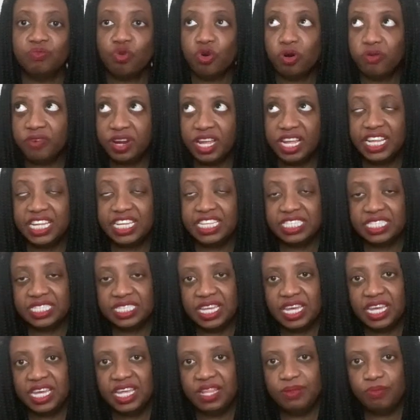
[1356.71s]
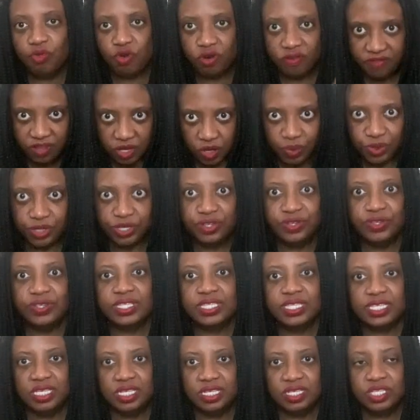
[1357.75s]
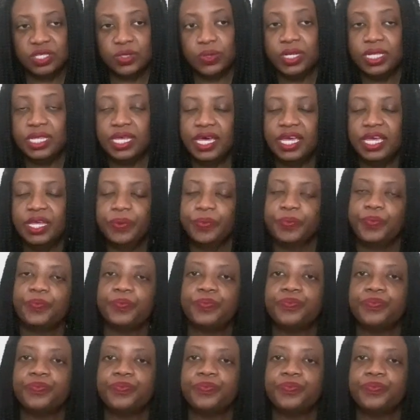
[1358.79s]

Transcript: ratings more viewers than Squid Game.